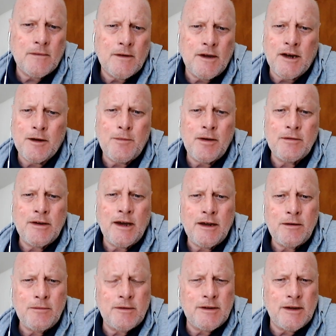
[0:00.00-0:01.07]
And I'm
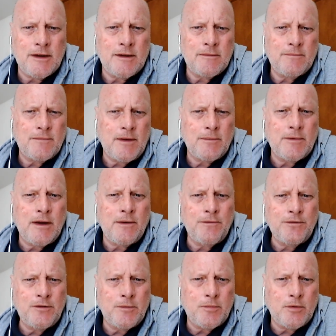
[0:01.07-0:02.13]
okay with that. I'm
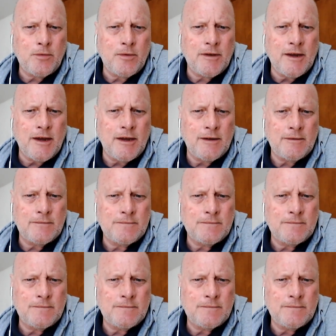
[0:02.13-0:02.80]
comfortable with that.